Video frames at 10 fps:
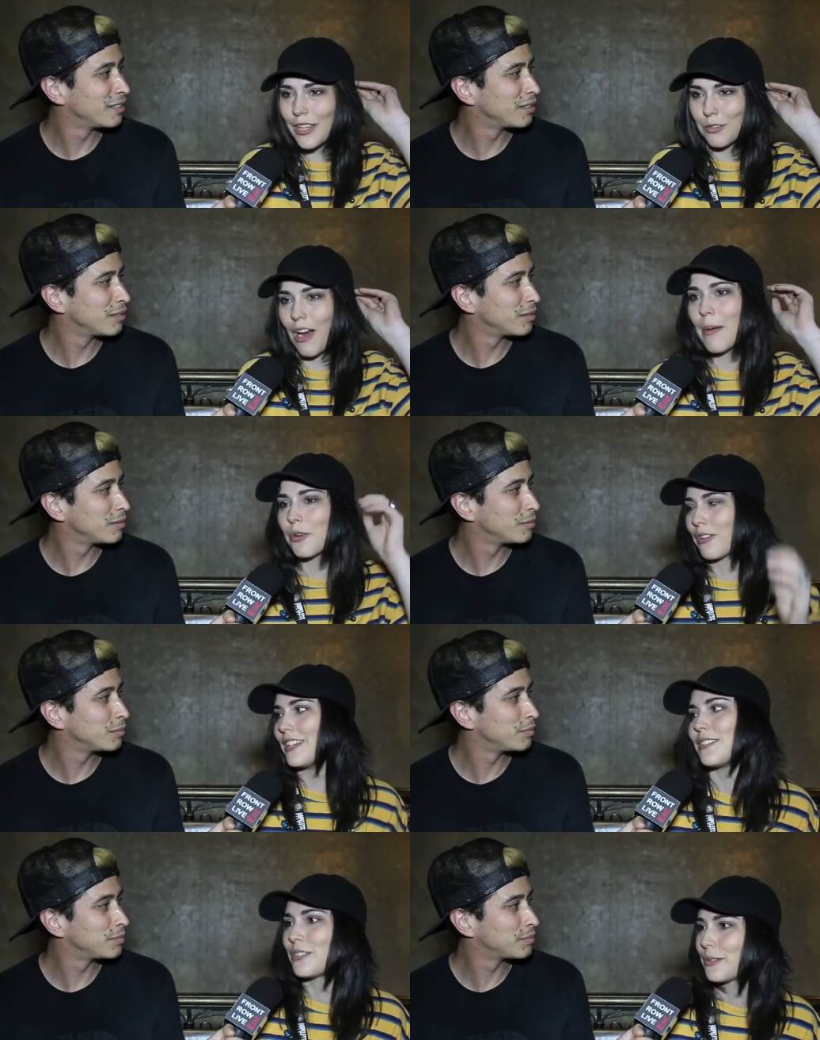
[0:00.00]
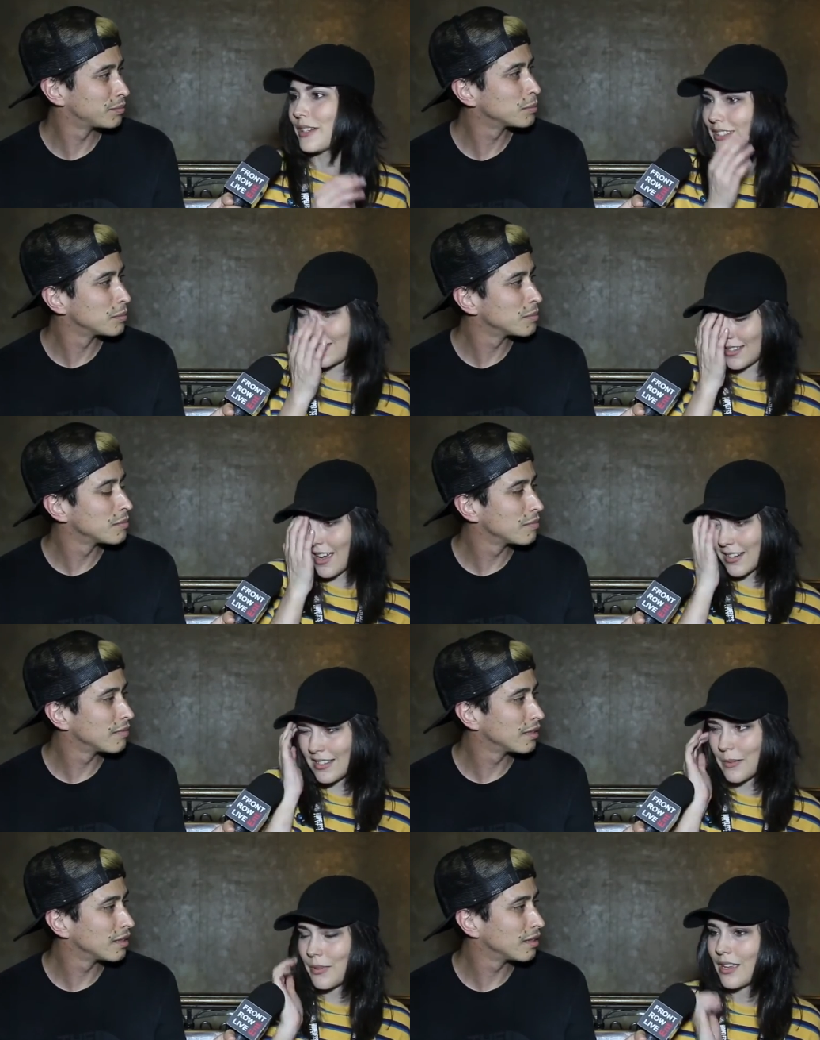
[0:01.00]
Speaker 1: like rhyme or reason to it. It's just kind
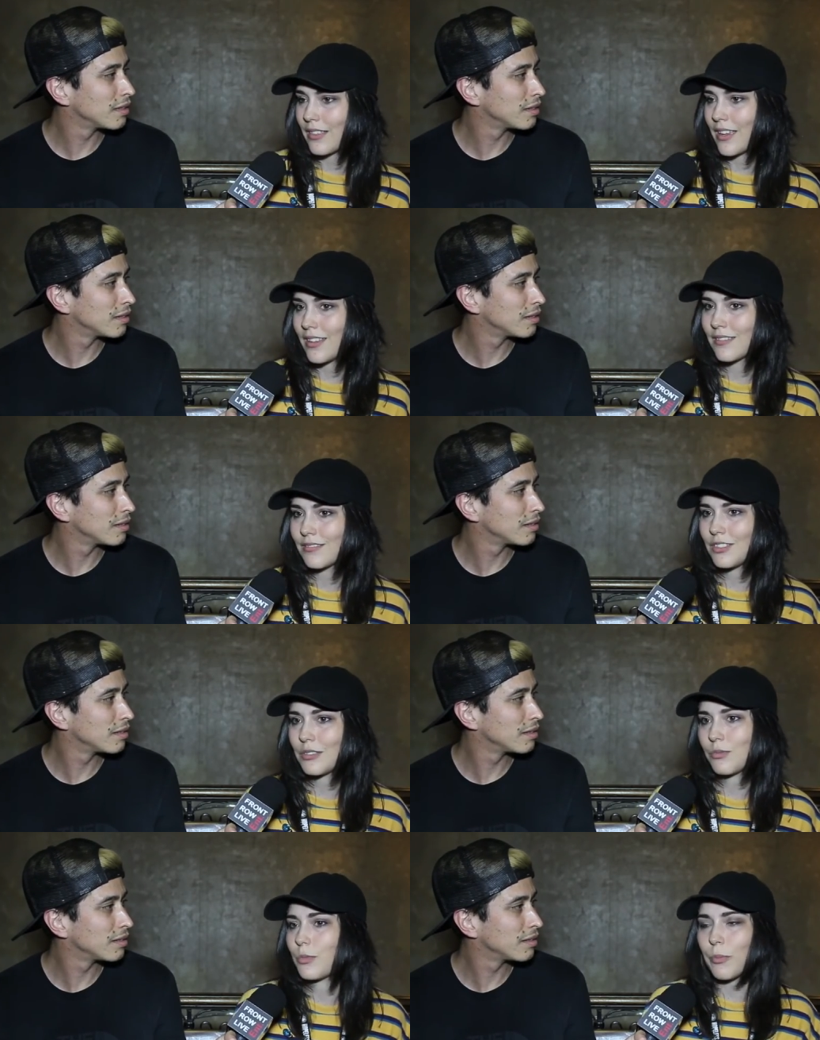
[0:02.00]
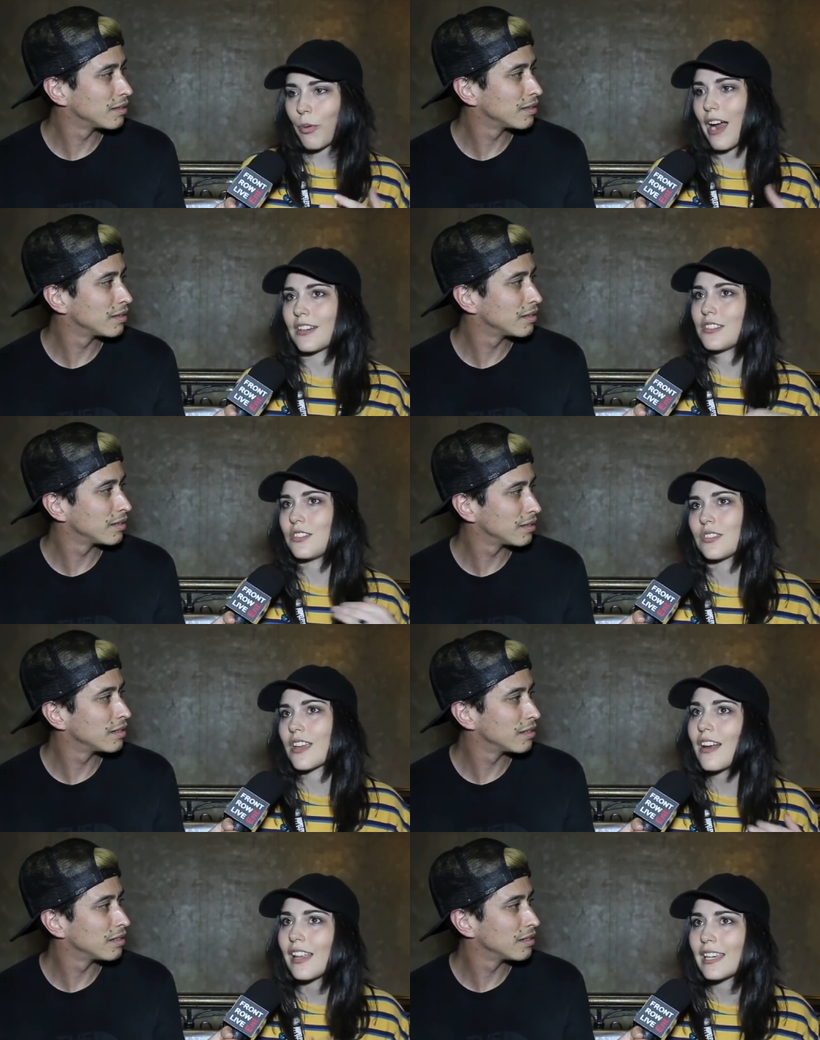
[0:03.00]
of something that with practice, you
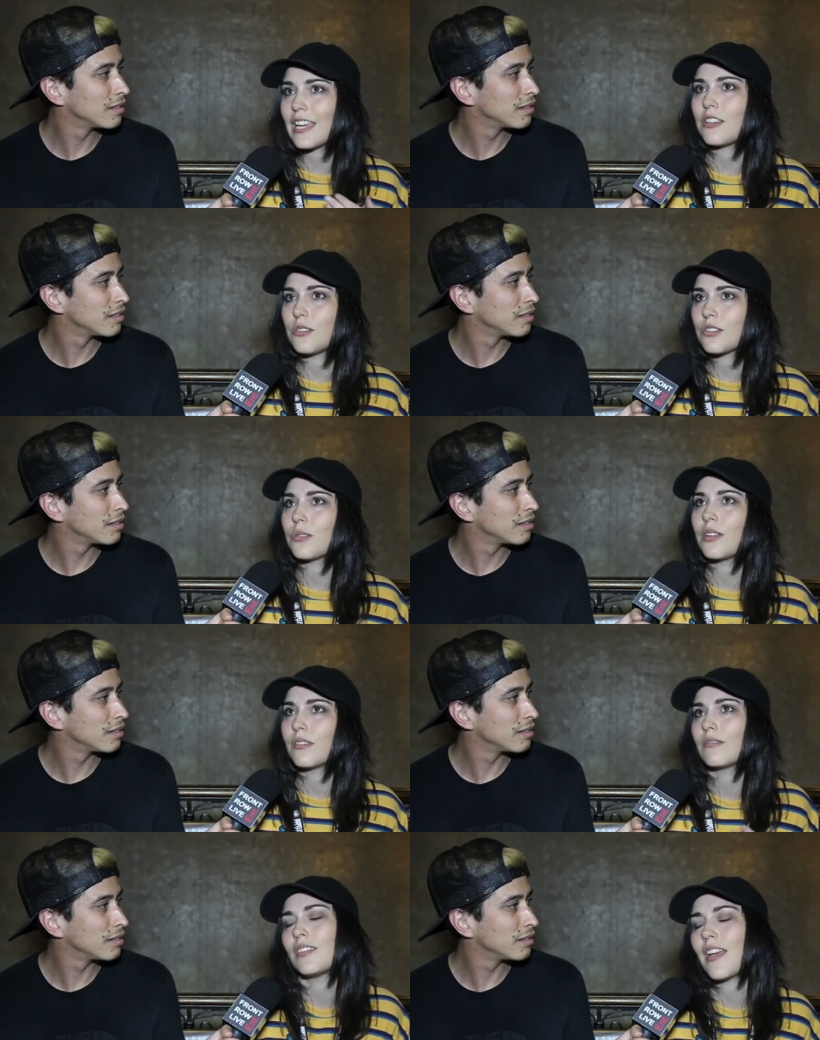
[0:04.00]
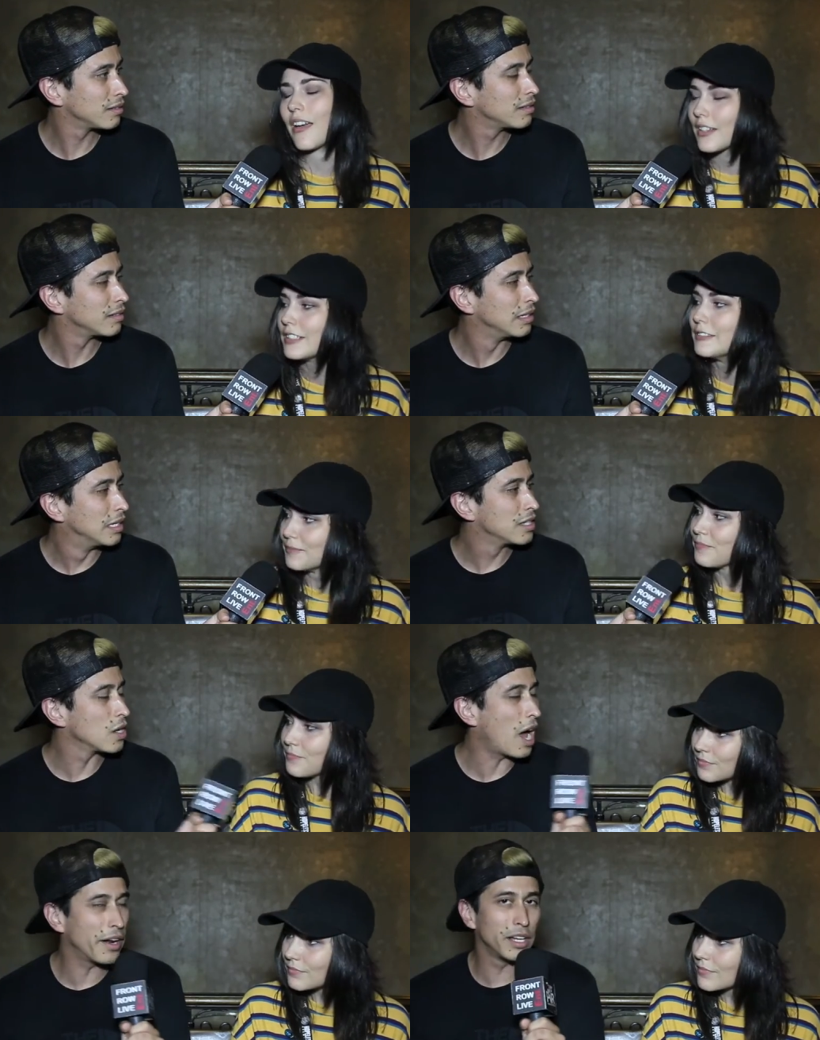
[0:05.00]
just kind of like get used to and yeah.
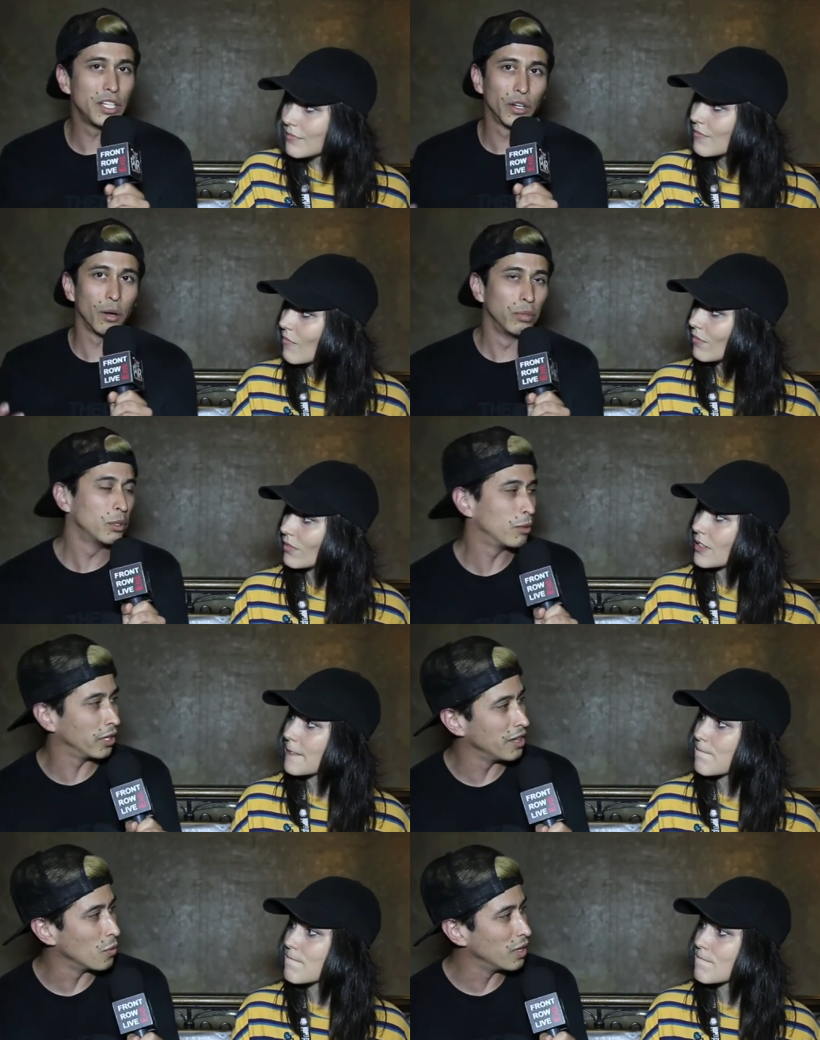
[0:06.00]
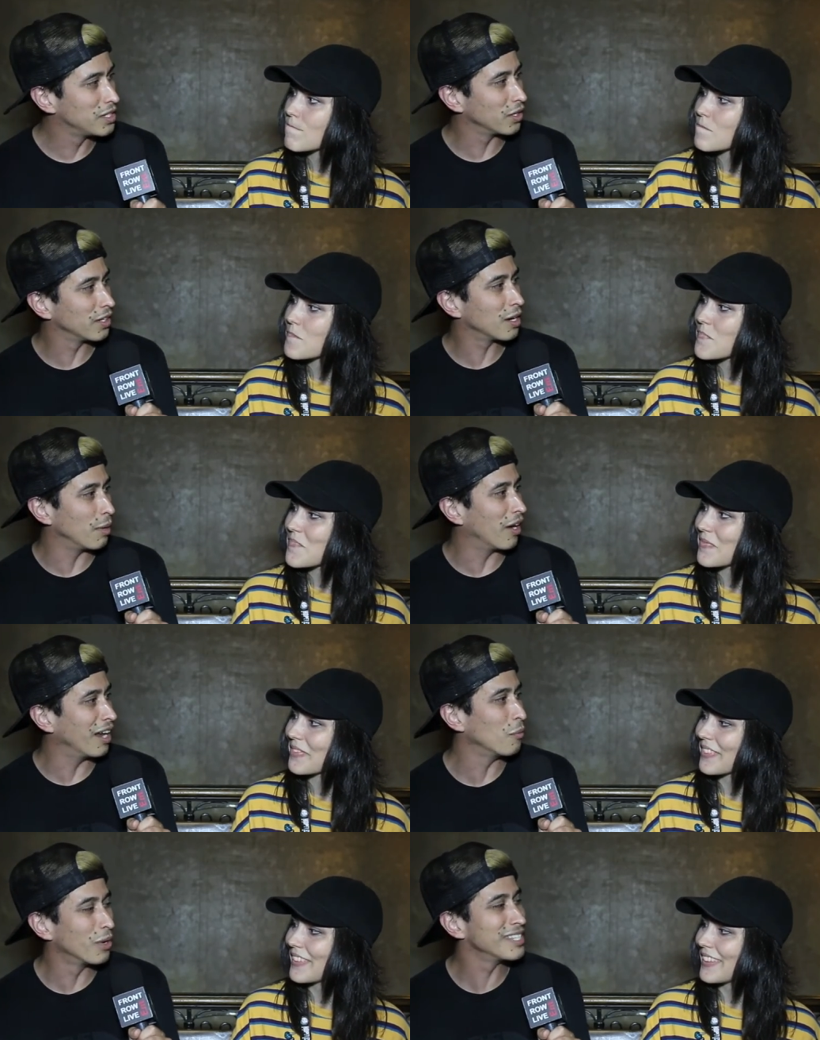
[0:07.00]
So how
Speaker 2: did "You're a Bluebird in the Winter" come
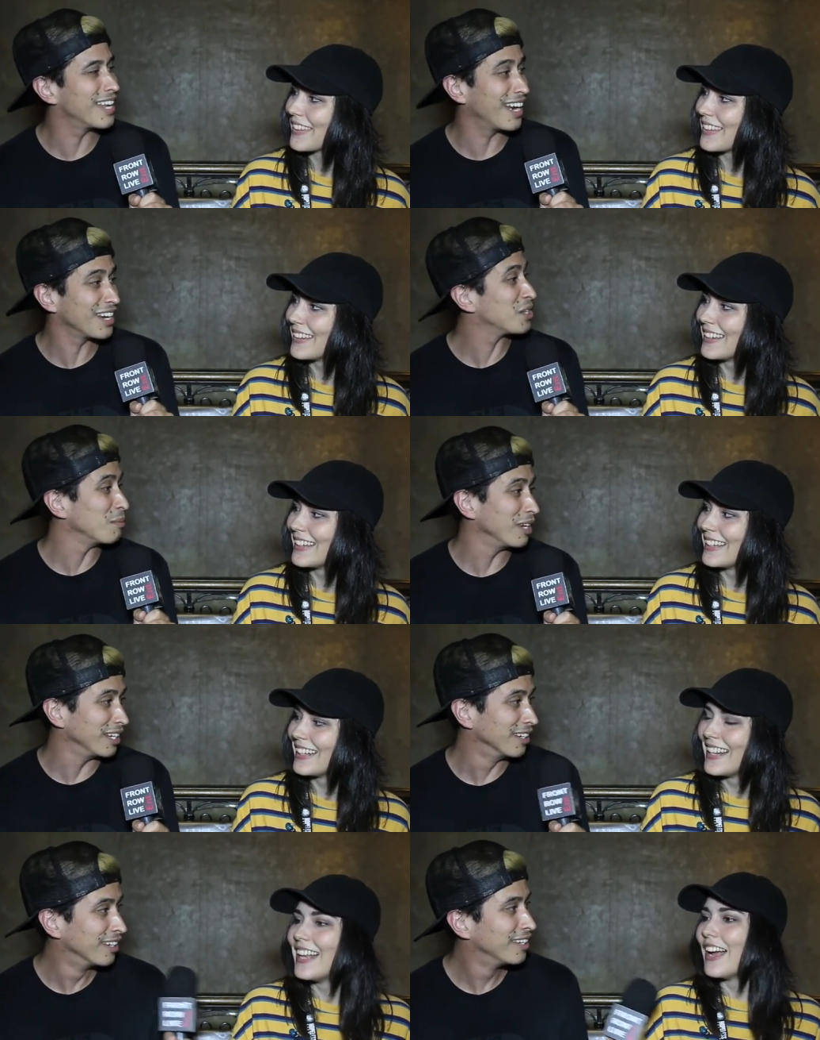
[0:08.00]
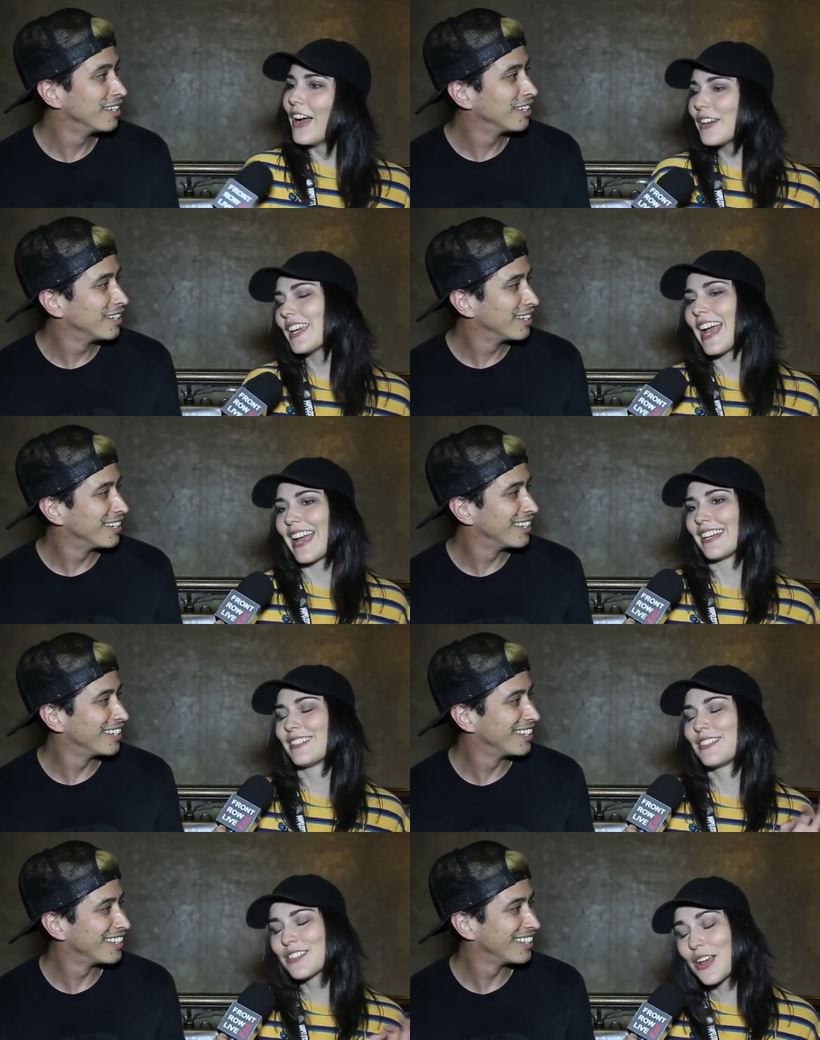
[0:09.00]
out, and what does that actually mean?
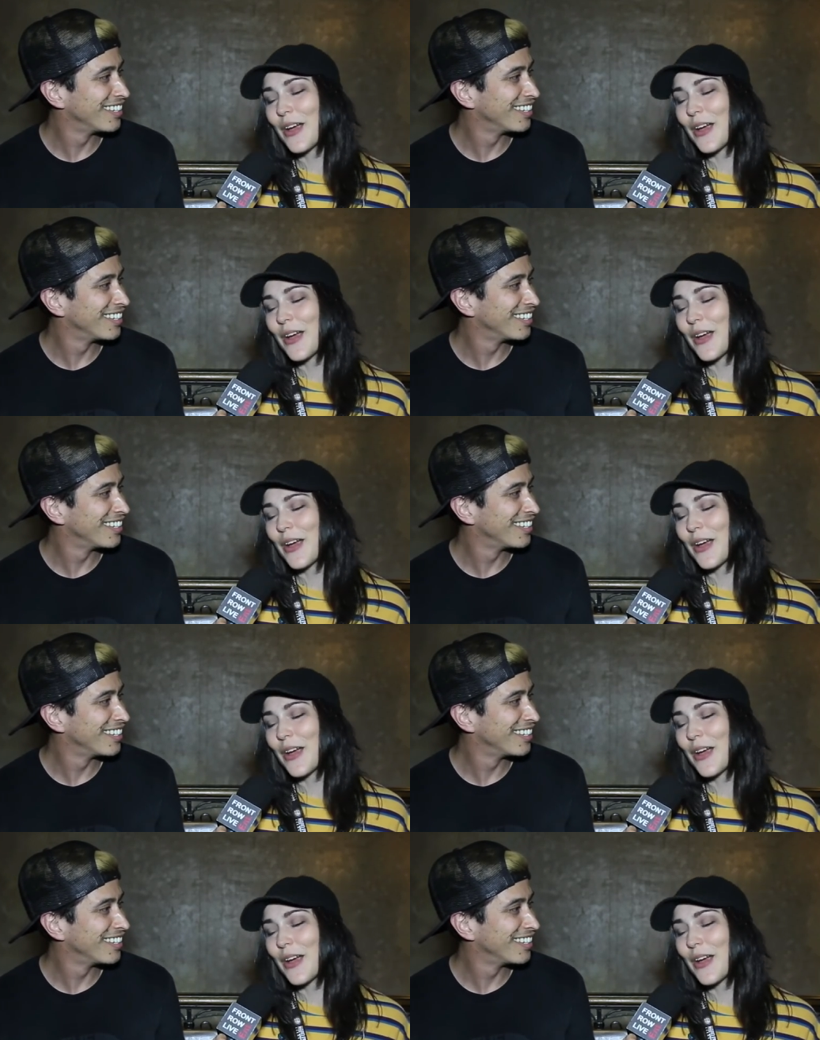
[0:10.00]
Speaker 1: Okay, so